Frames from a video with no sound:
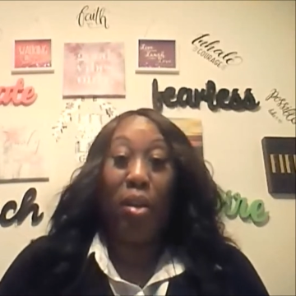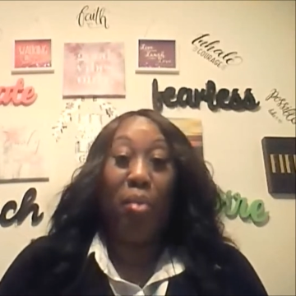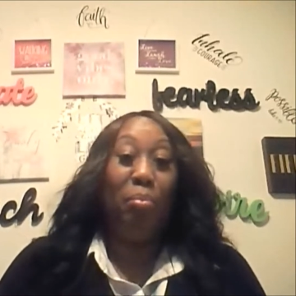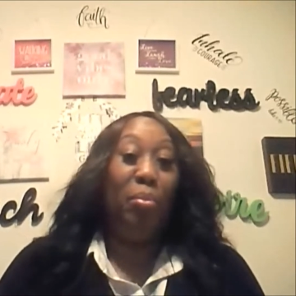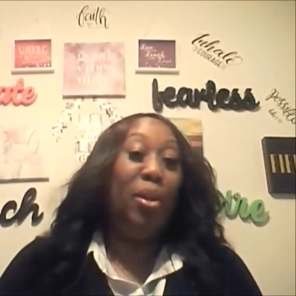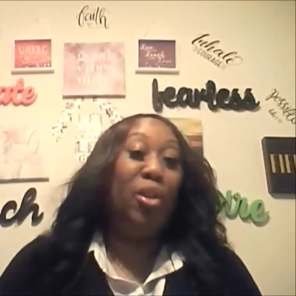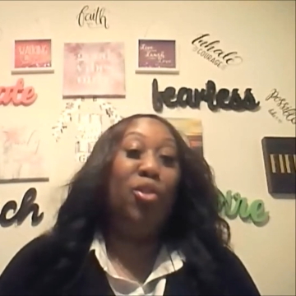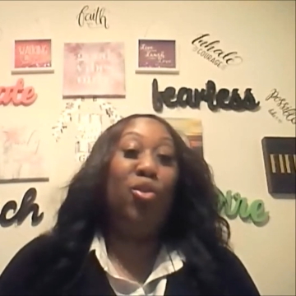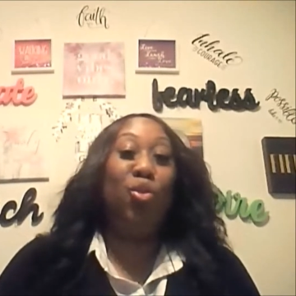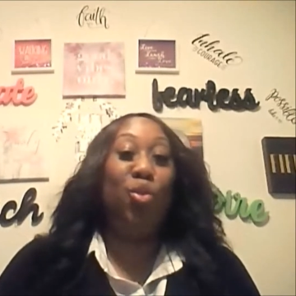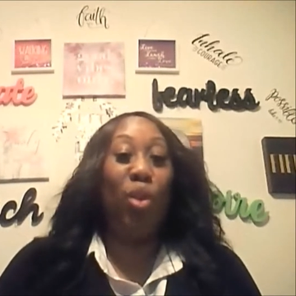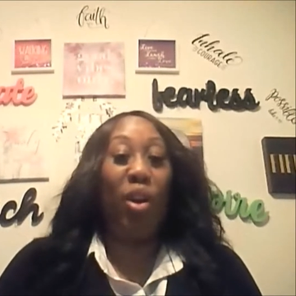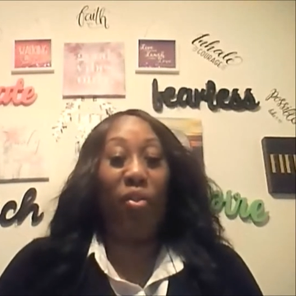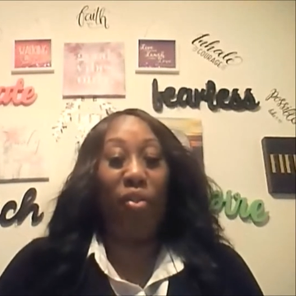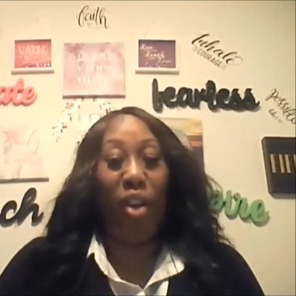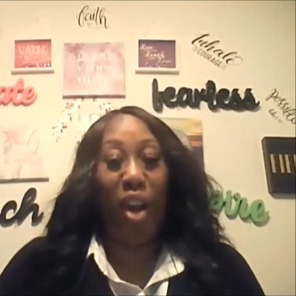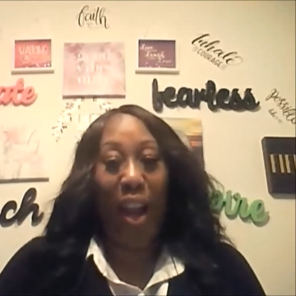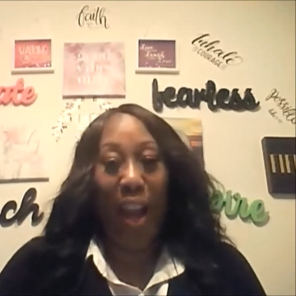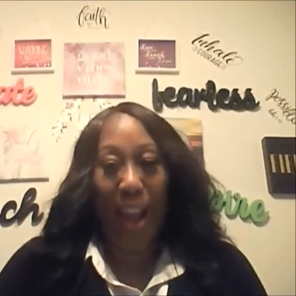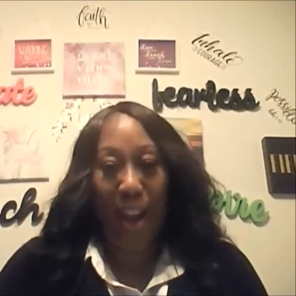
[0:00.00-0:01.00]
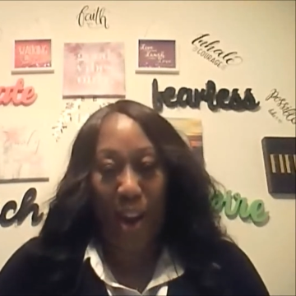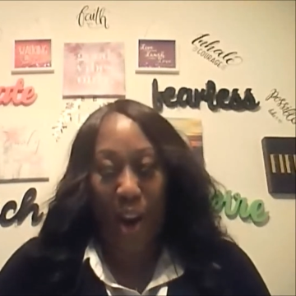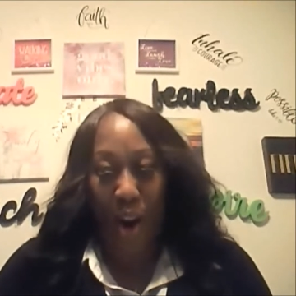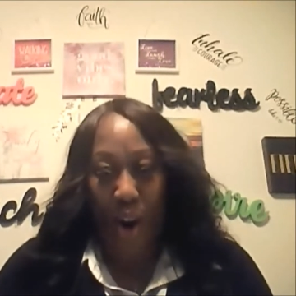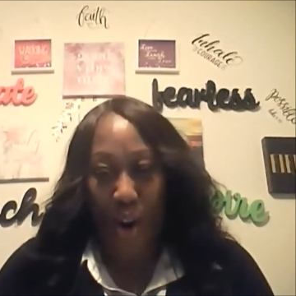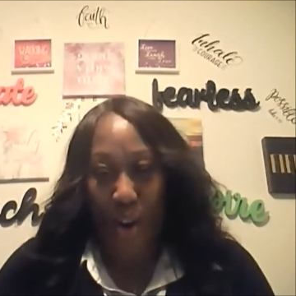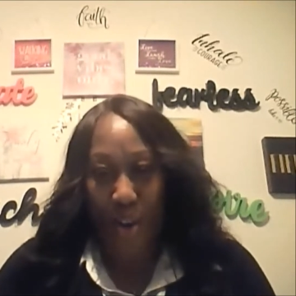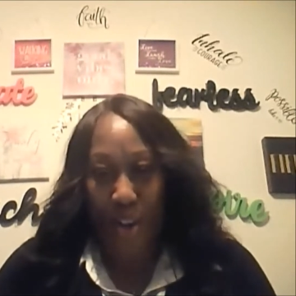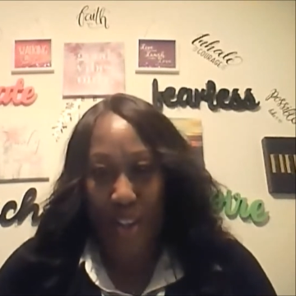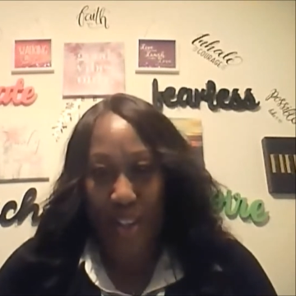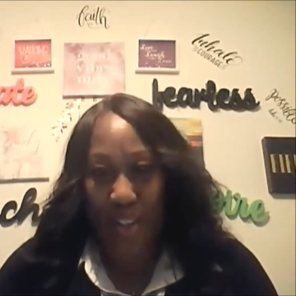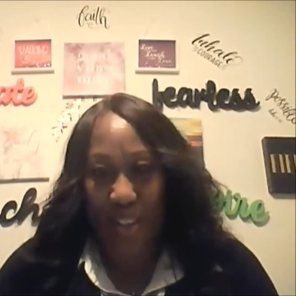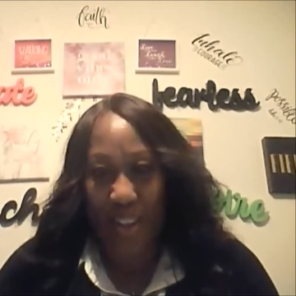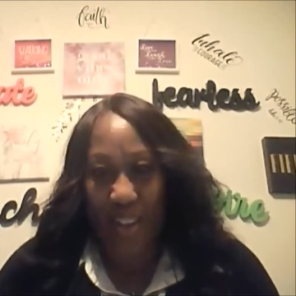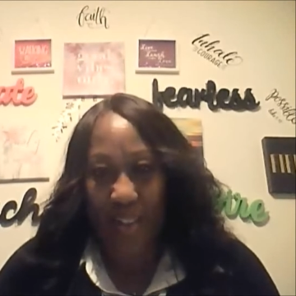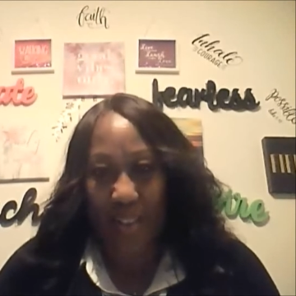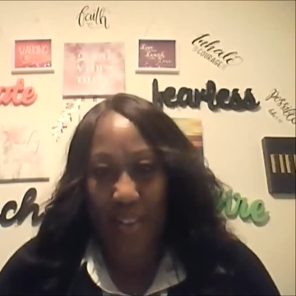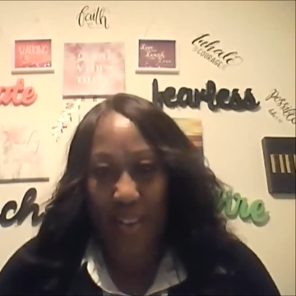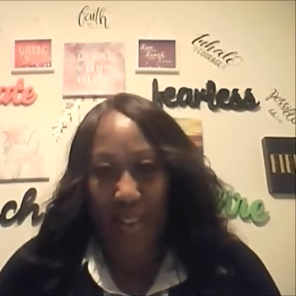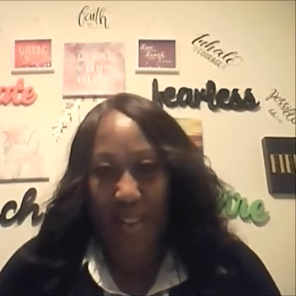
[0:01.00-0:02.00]
But you ever heard of
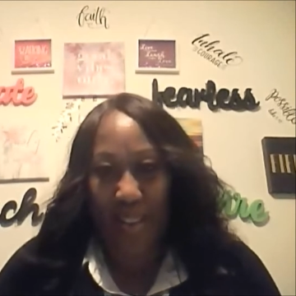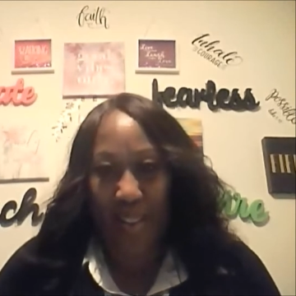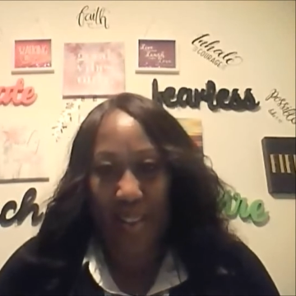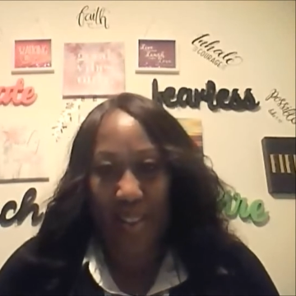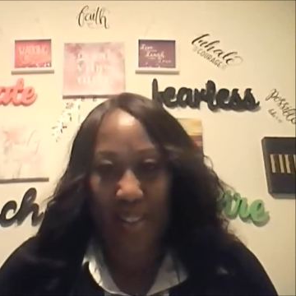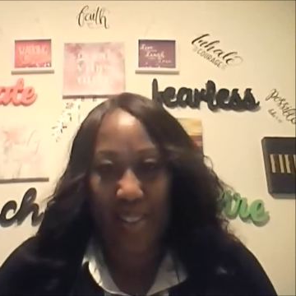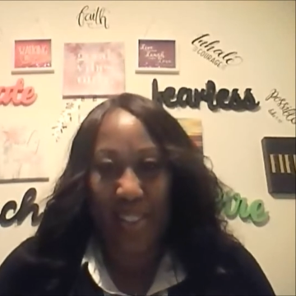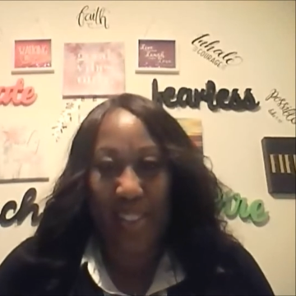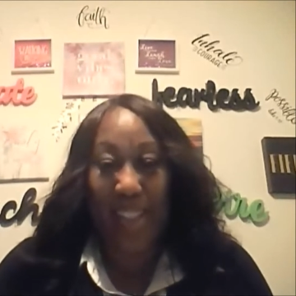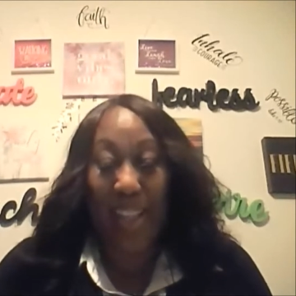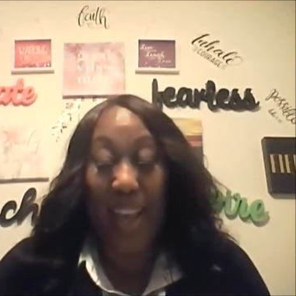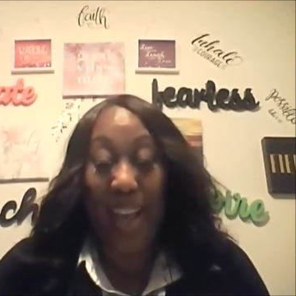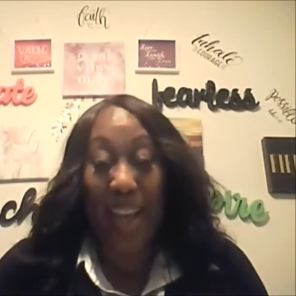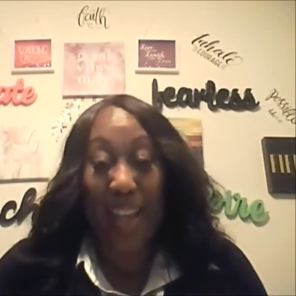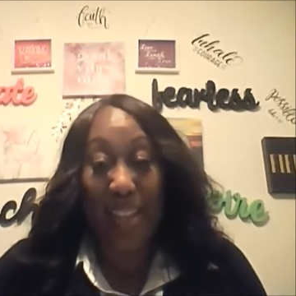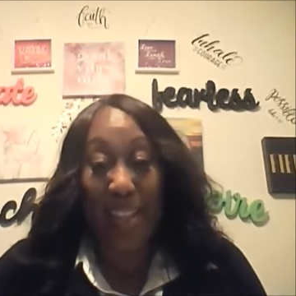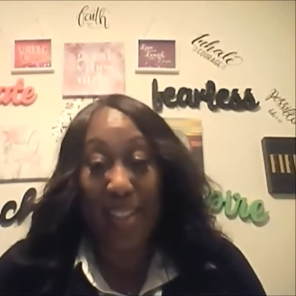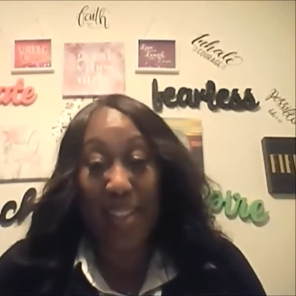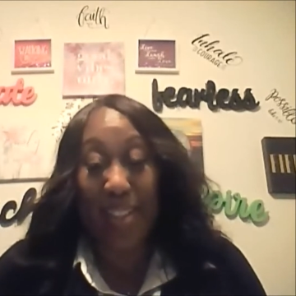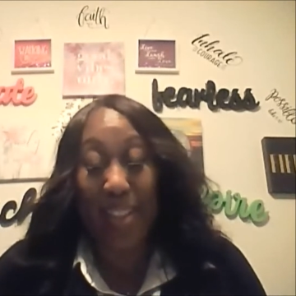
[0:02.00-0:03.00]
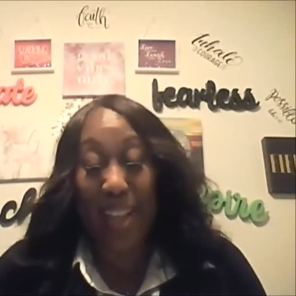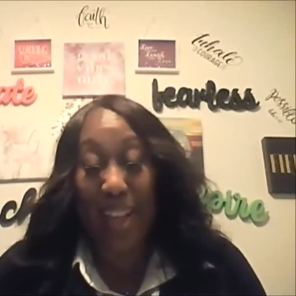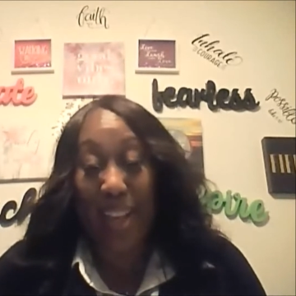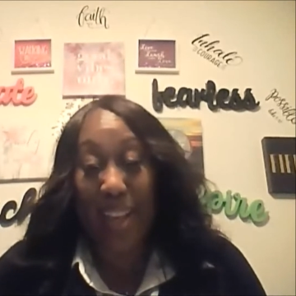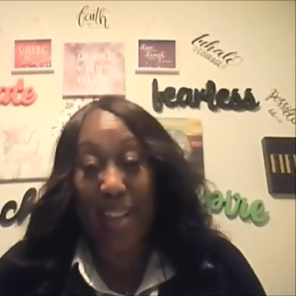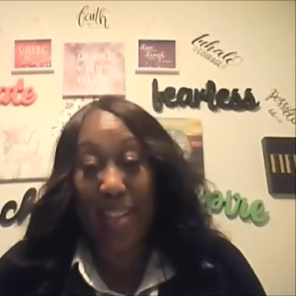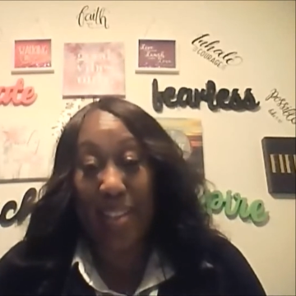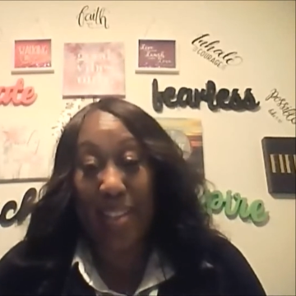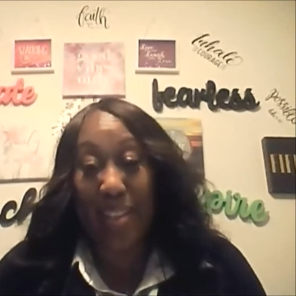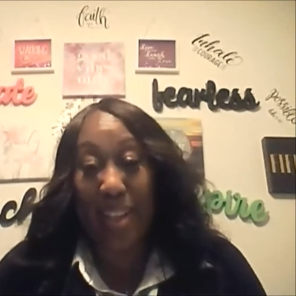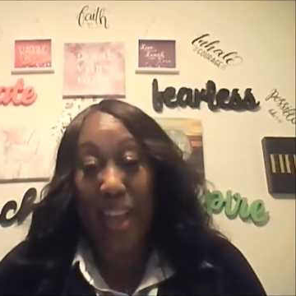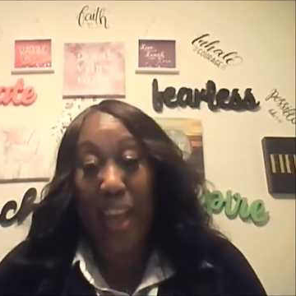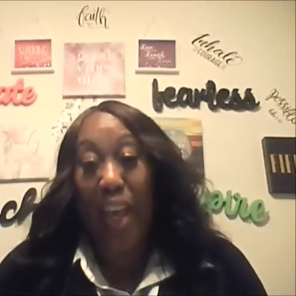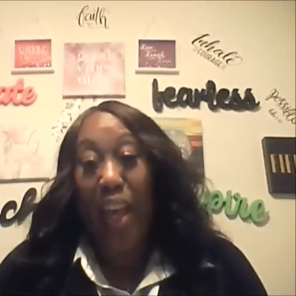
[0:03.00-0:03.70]
that uh, saying that says,